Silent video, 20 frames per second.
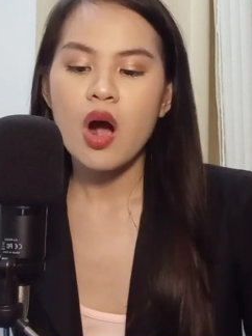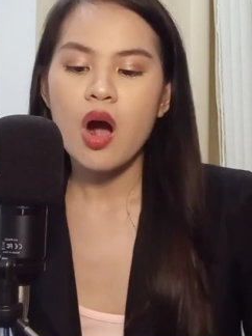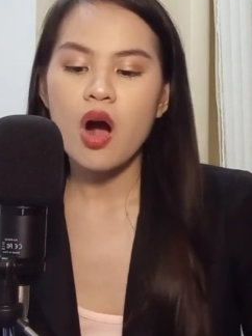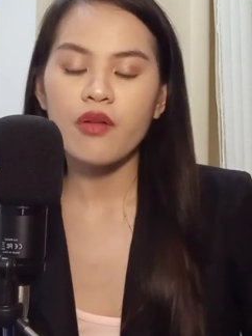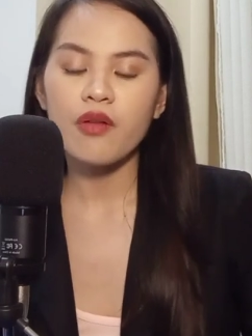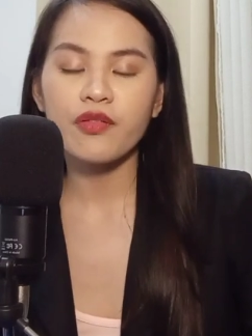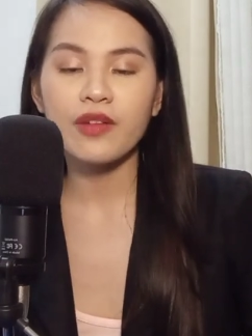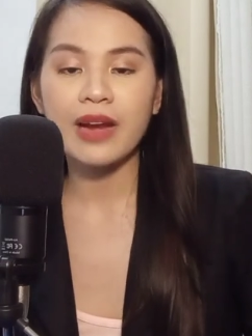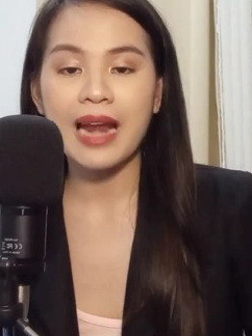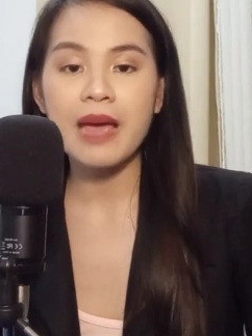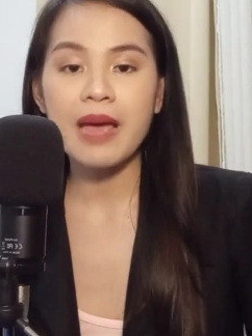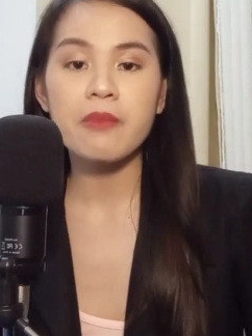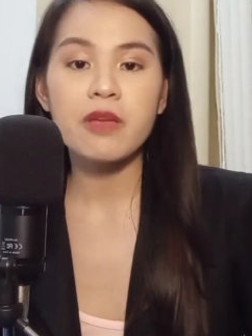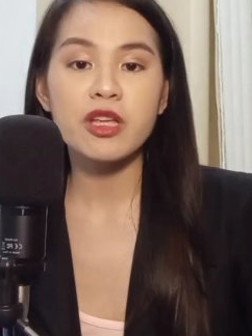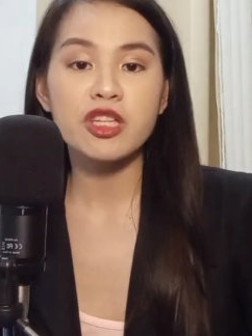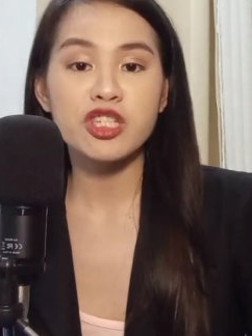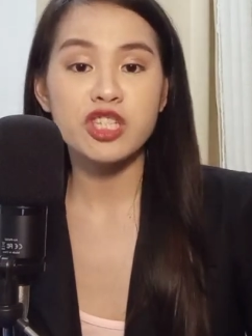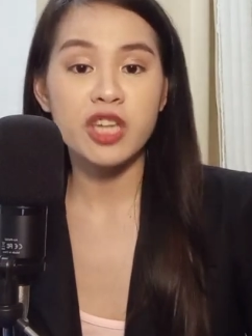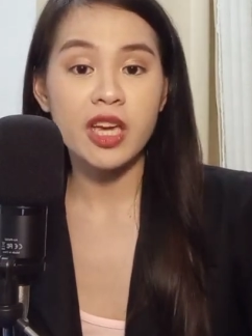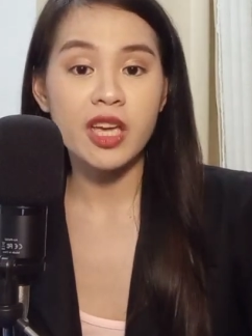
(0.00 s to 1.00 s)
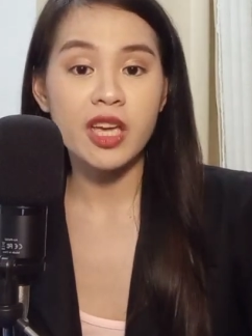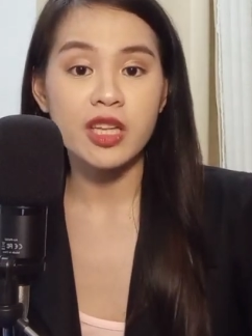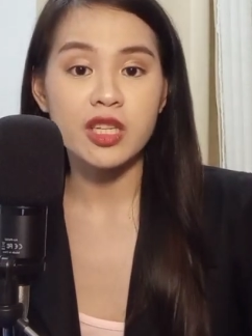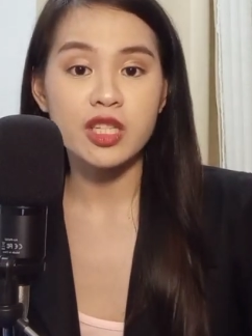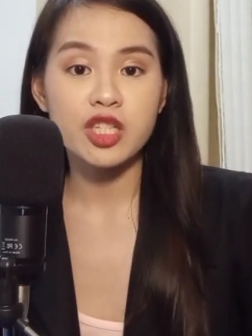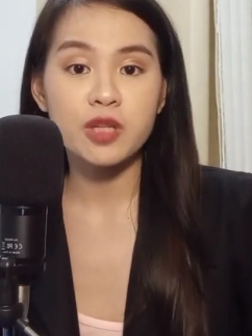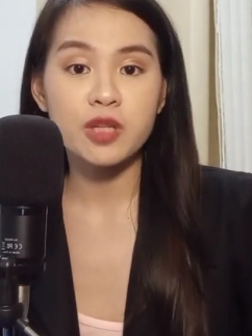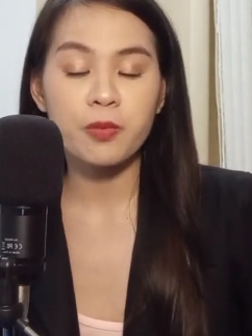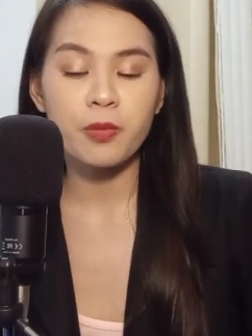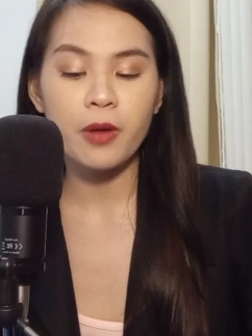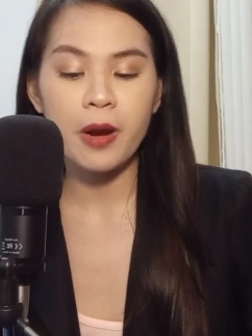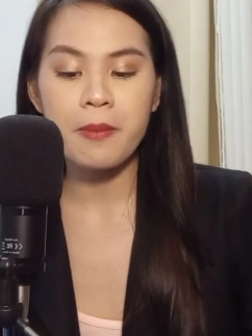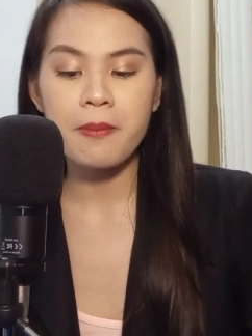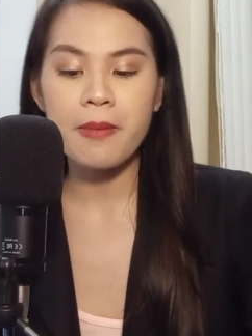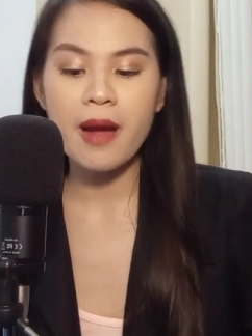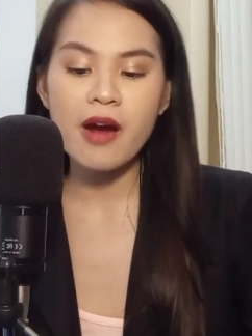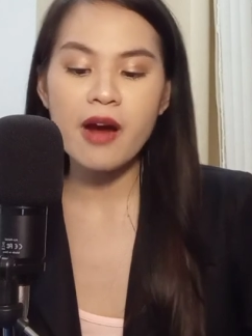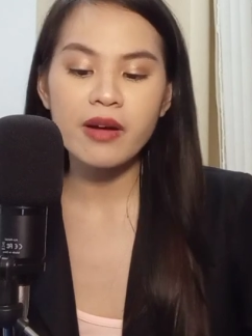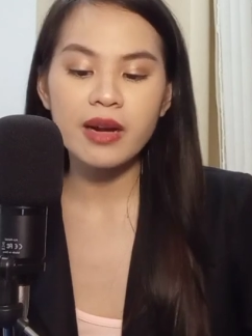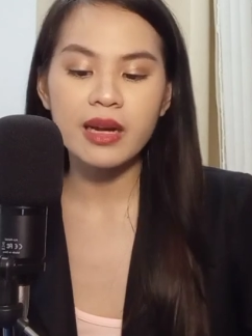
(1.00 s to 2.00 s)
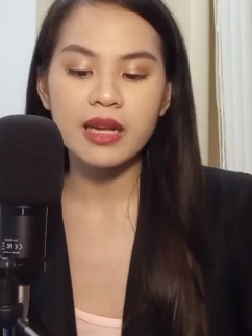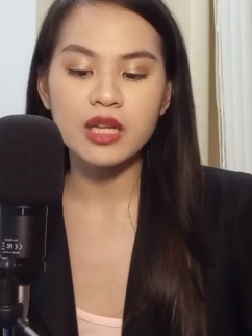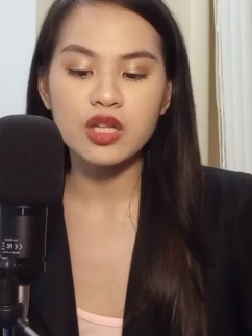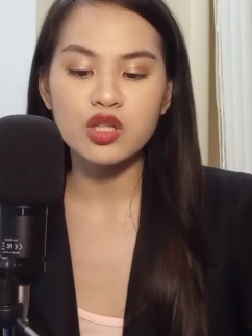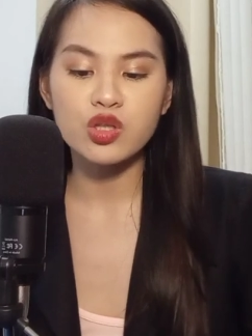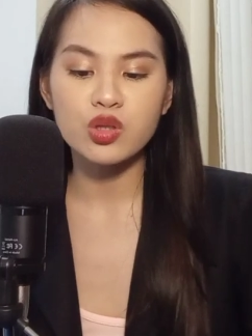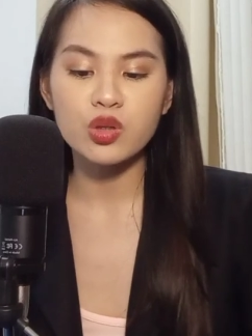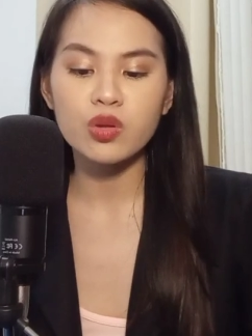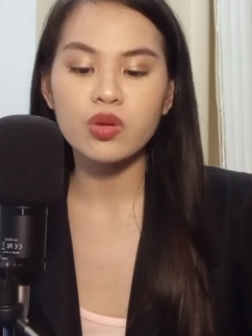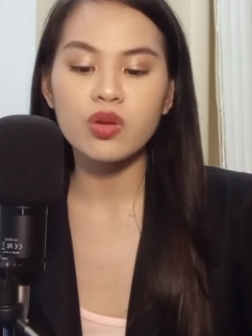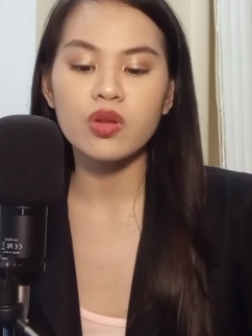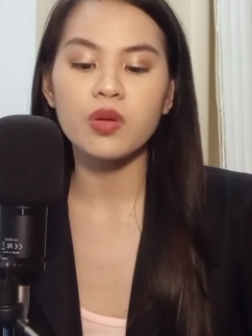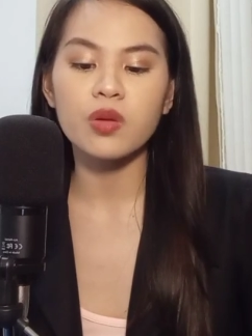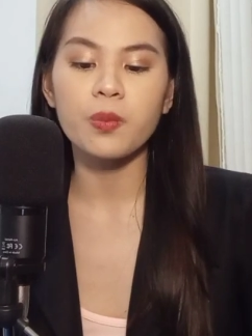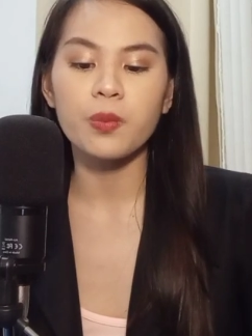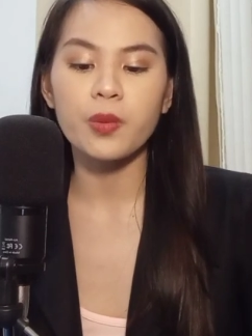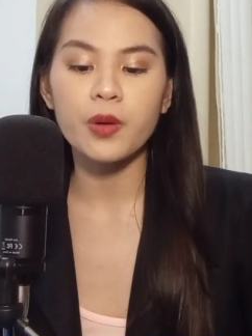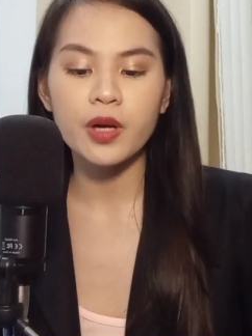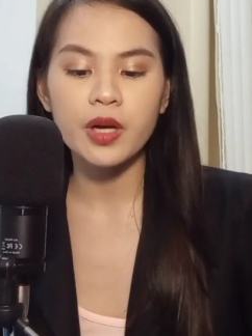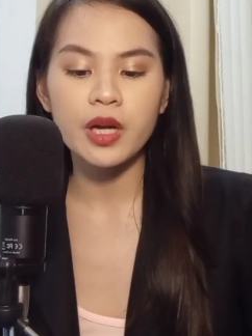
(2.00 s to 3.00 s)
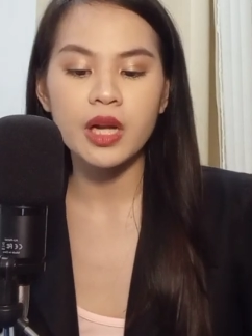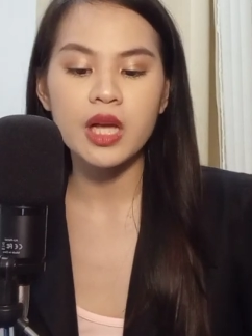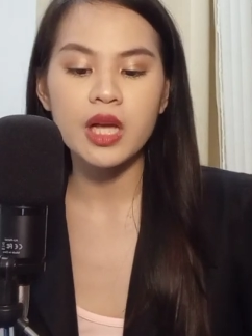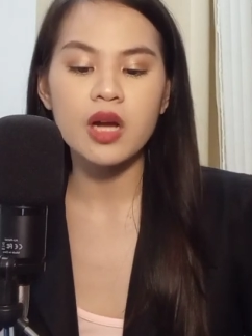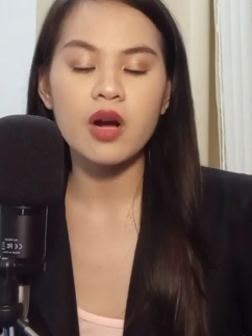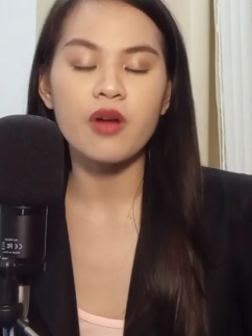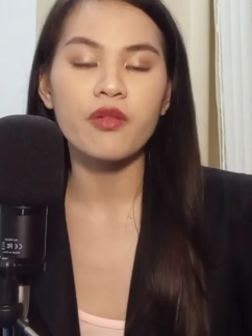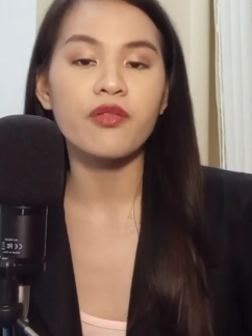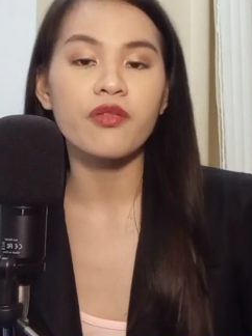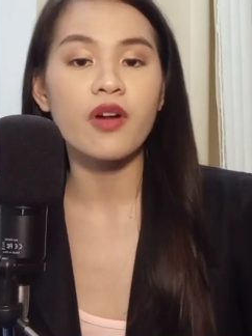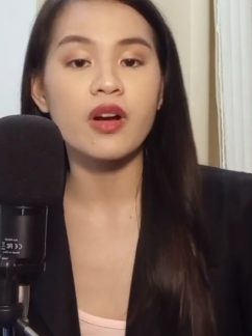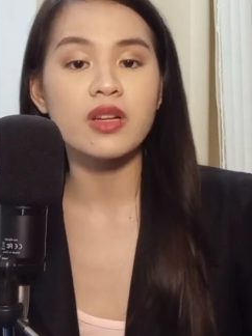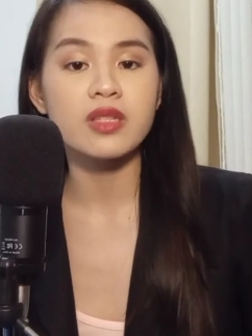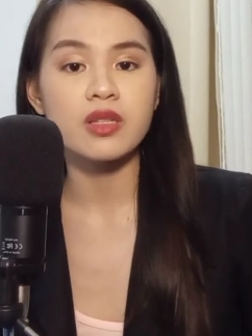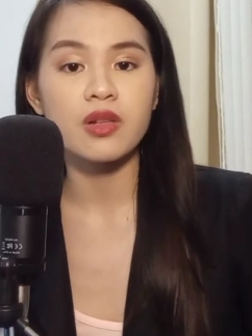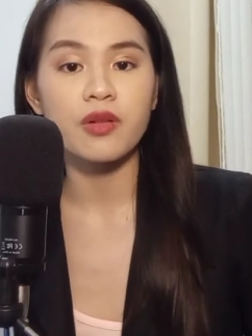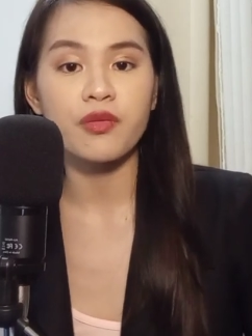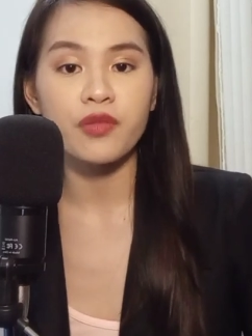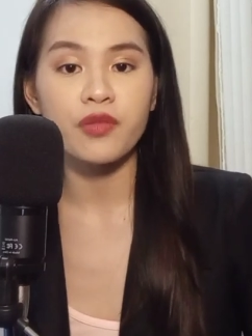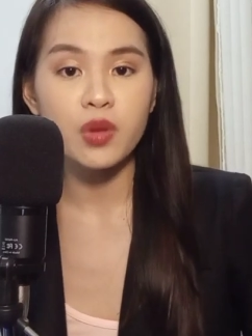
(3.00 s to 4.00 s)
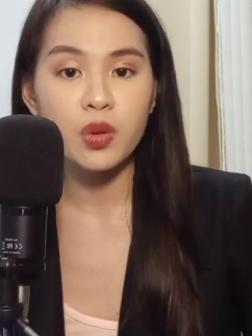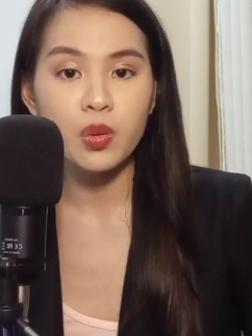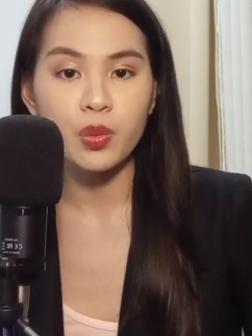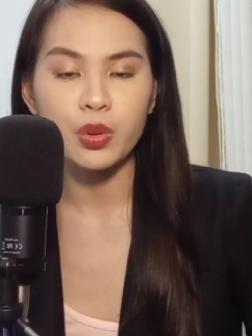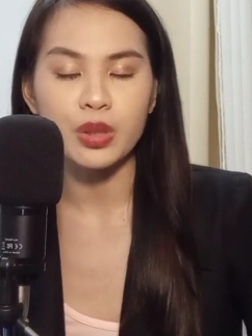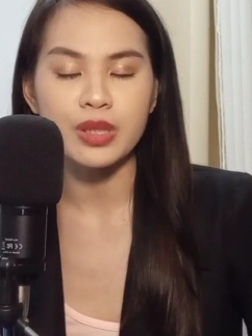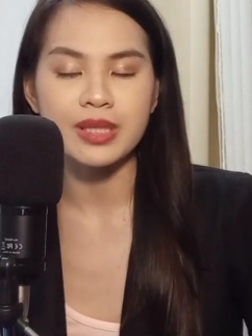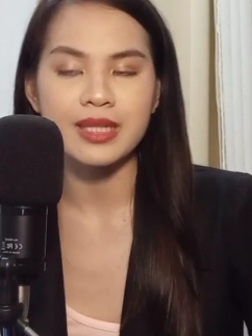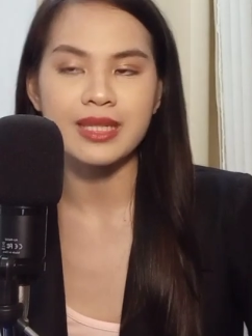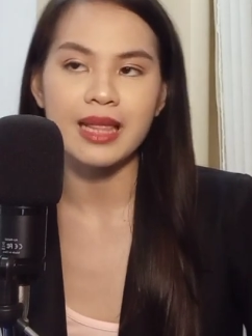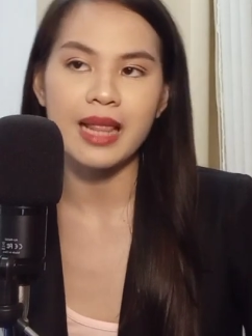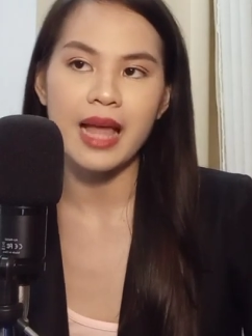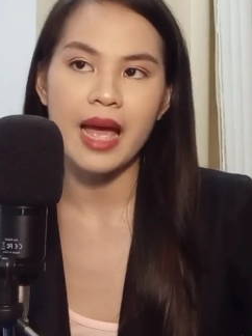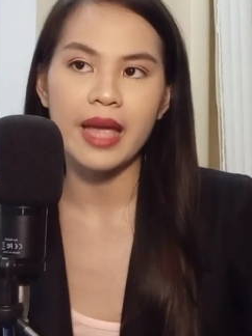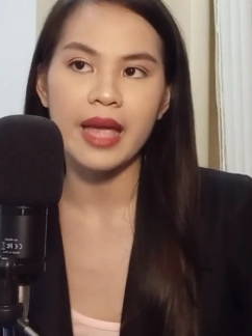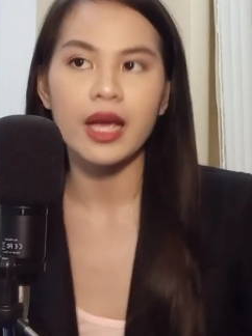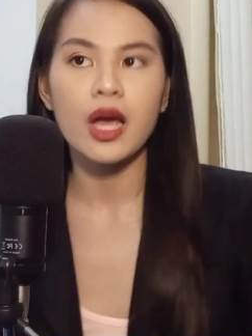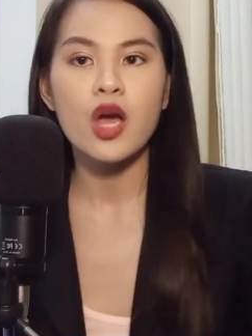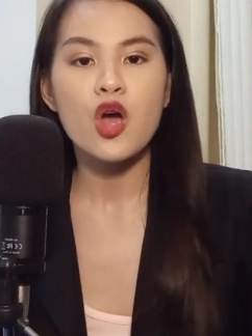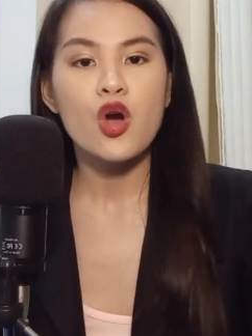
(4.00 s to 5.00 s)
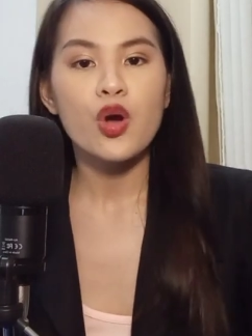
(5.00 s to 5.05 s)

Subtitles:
of climate change, primarily due to the burning of fossil fuels like